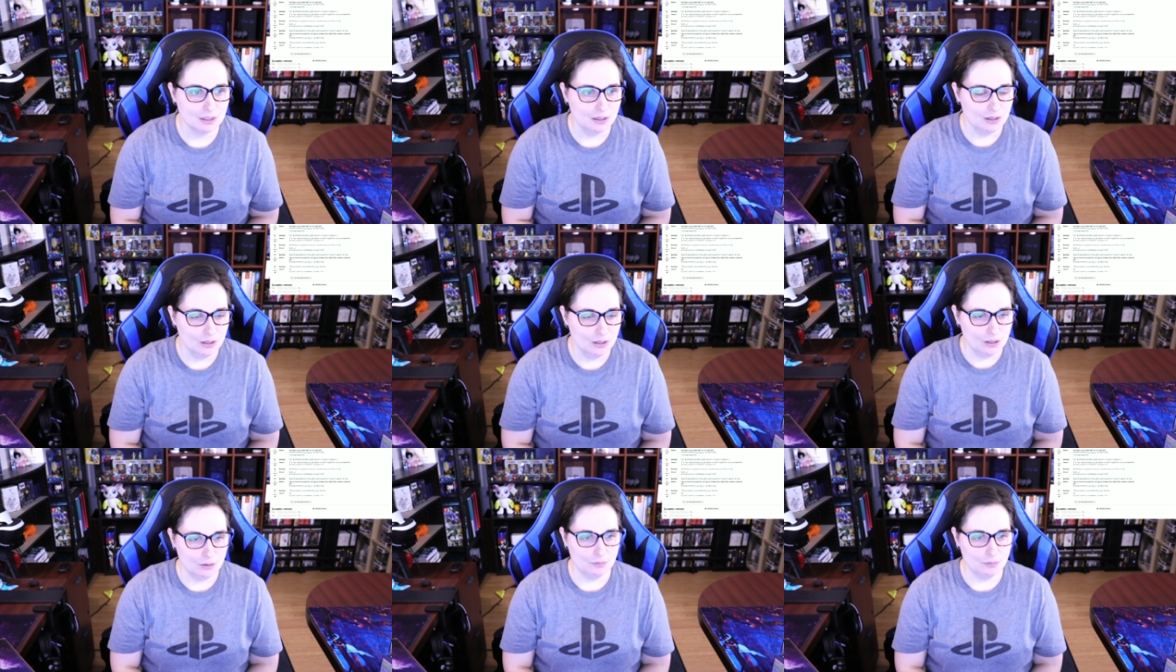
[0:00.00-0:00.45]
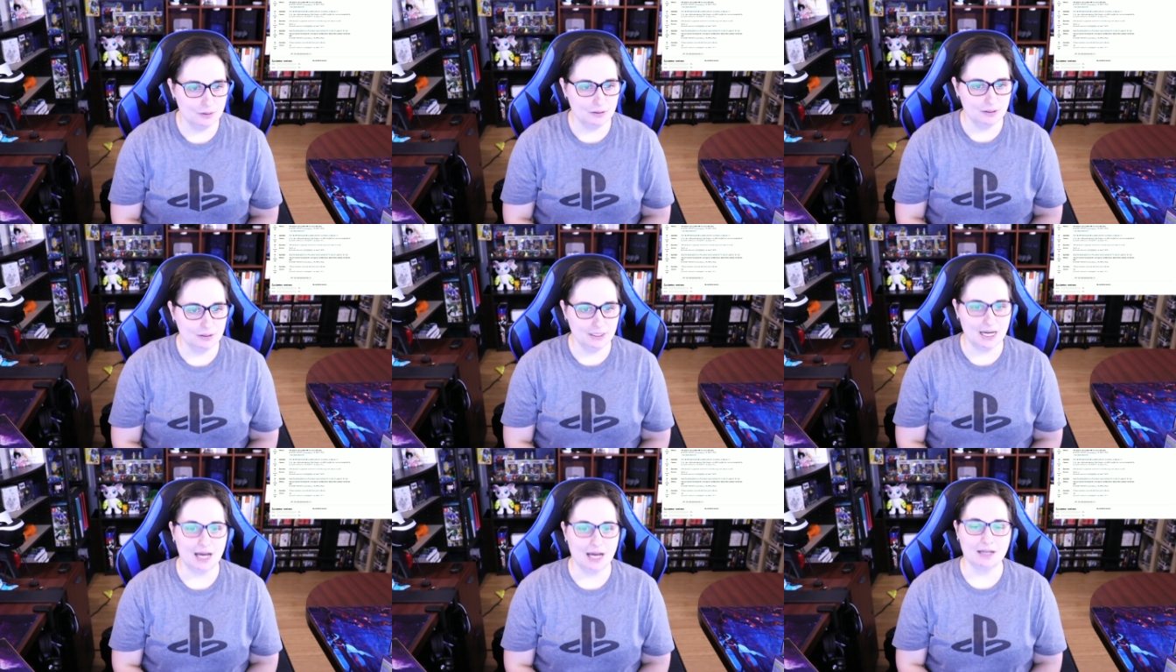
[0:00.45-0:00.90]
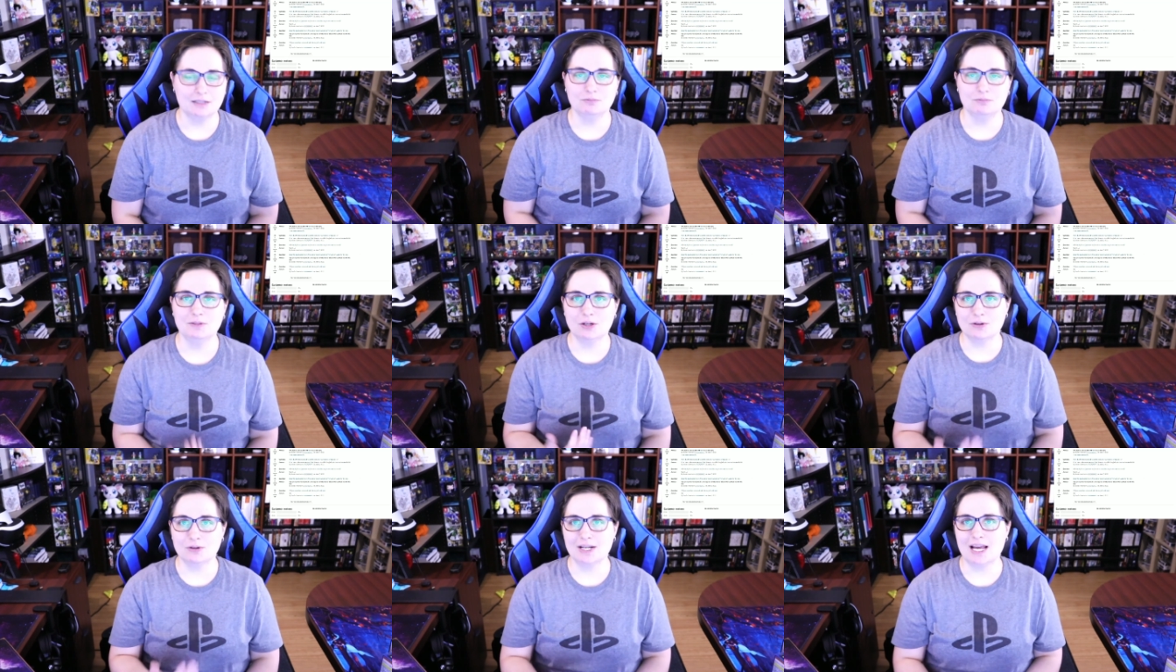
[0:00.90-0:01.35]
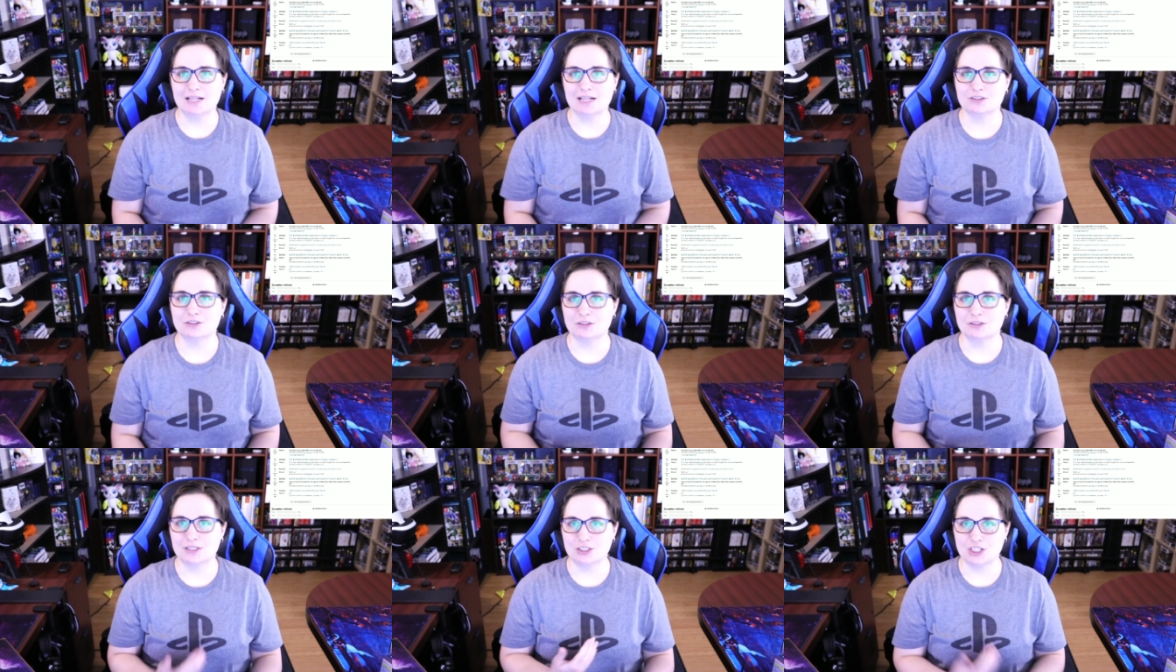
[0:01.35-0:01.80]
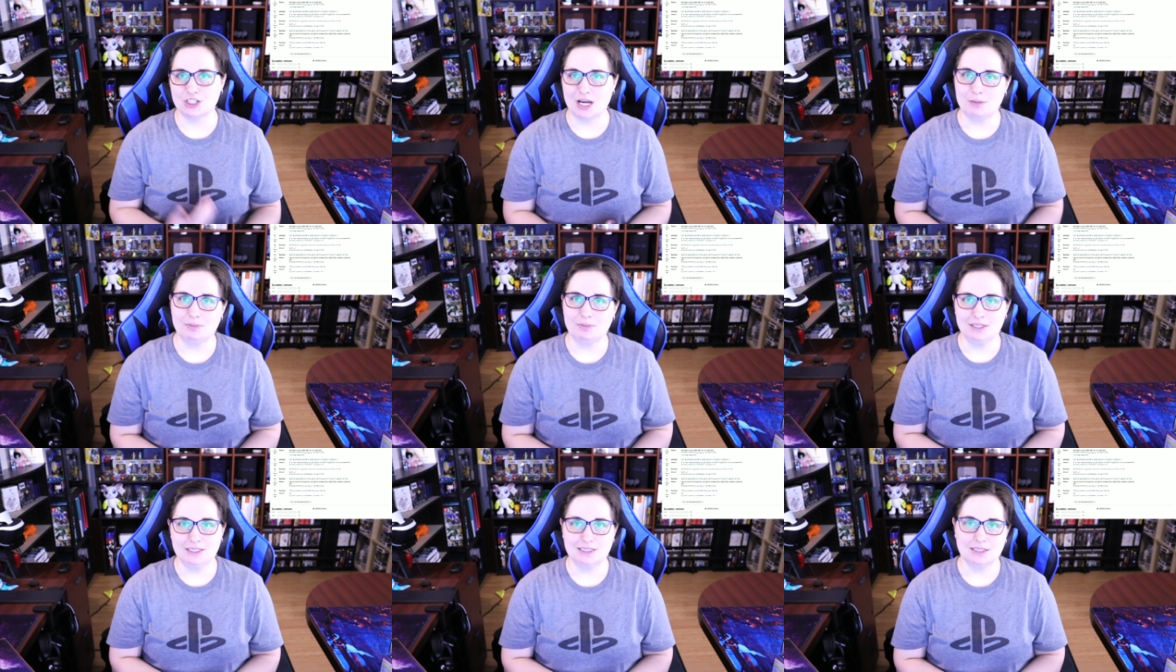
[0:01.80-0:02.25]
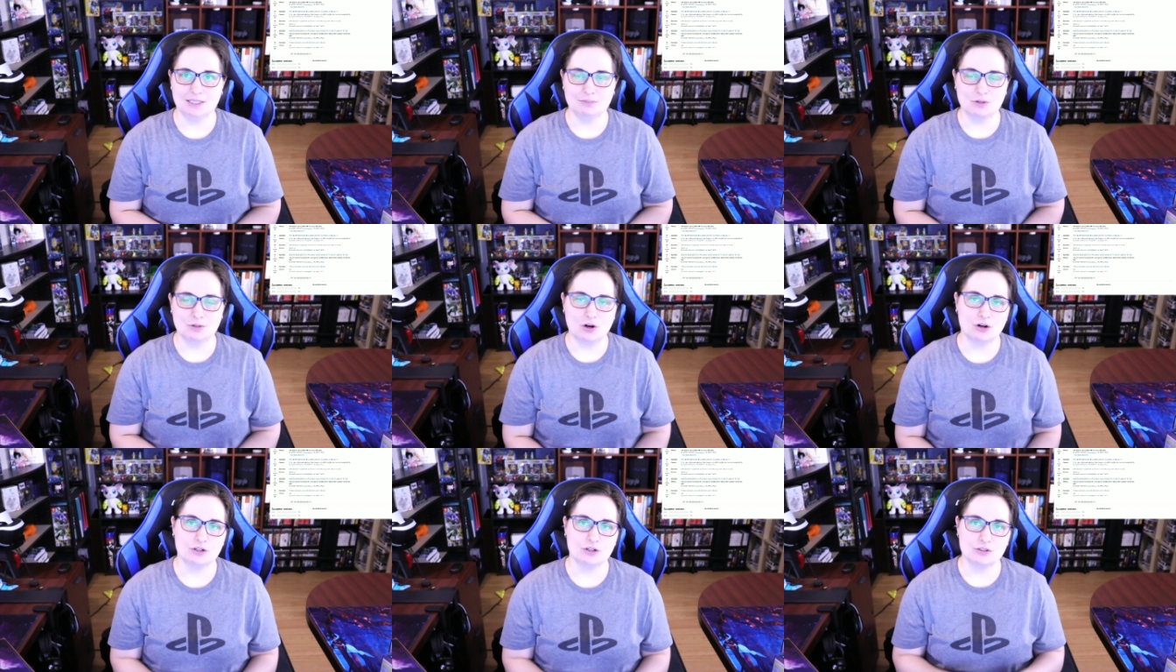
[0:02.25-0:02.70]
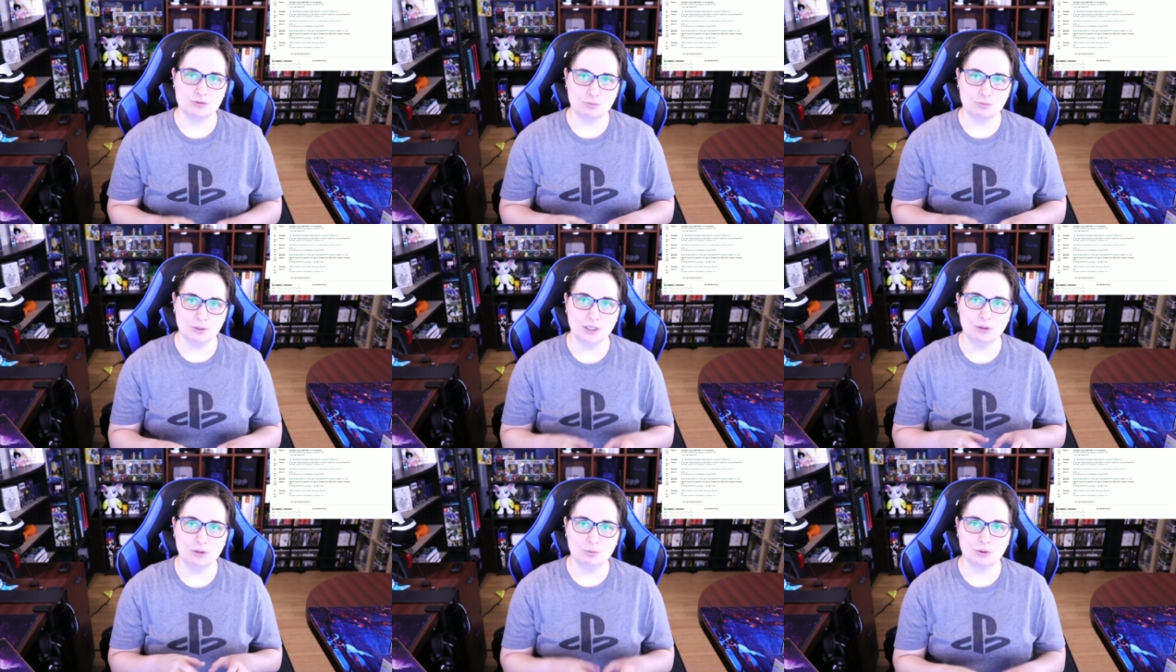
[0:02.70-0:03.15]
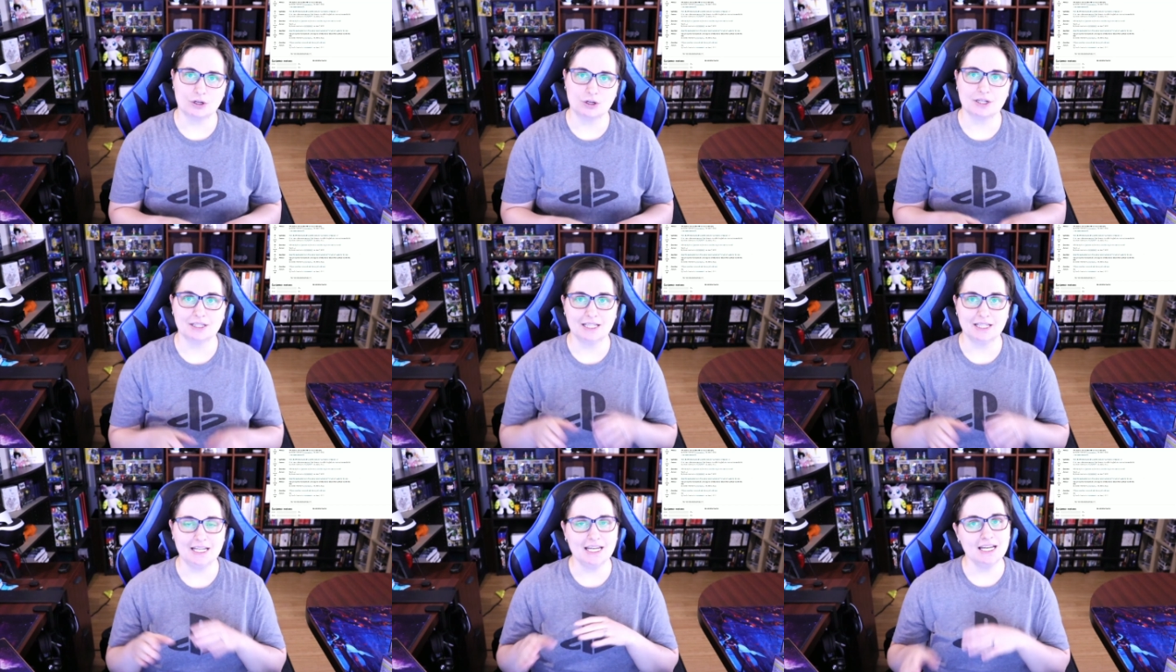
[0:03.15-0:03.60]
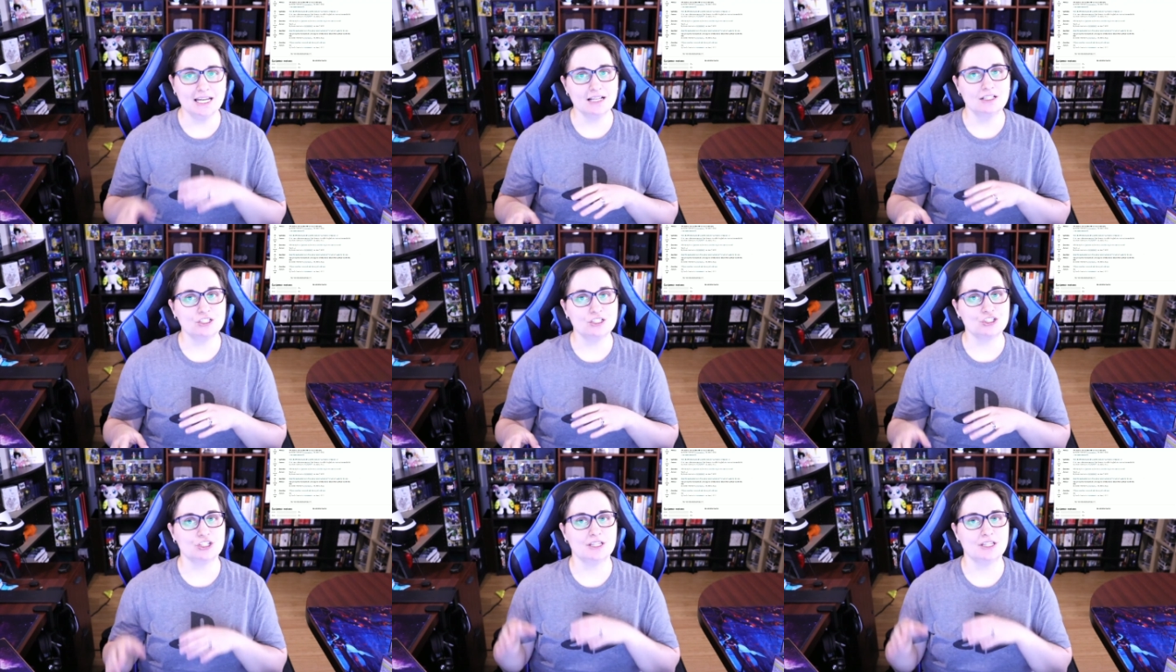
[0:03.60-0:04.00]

Well, yeah, and we already answered the Japanese DIMCards will work in the English,